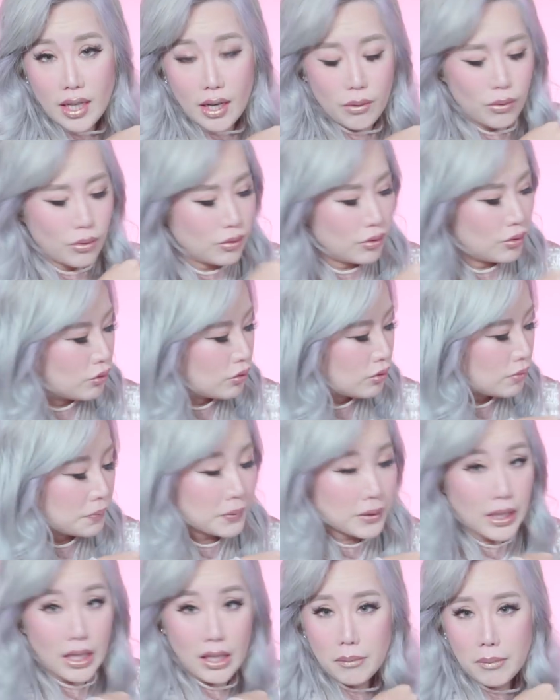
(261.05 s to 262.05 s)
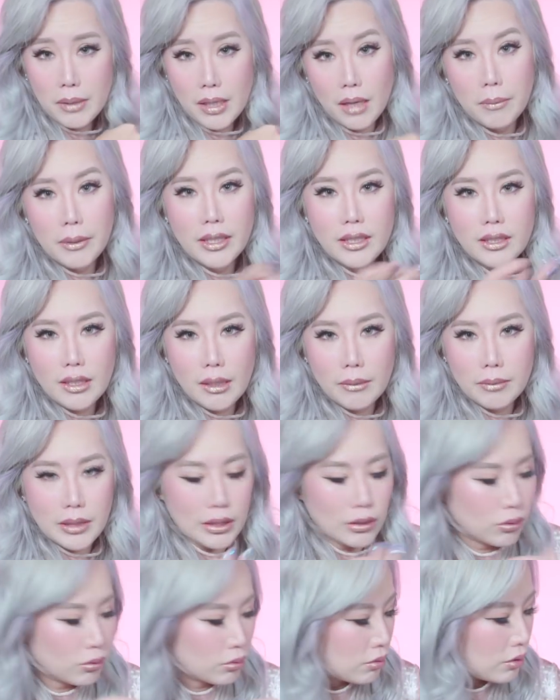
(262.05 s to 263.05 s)
I won't use, but telling me how many steps
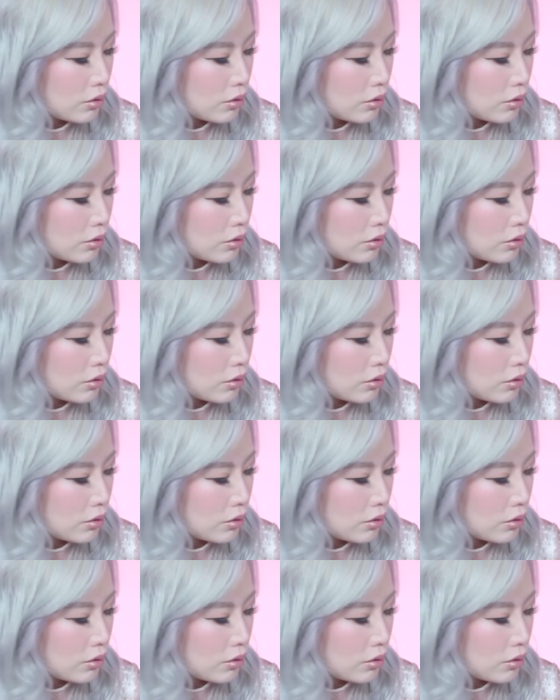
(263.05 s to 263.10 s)
I took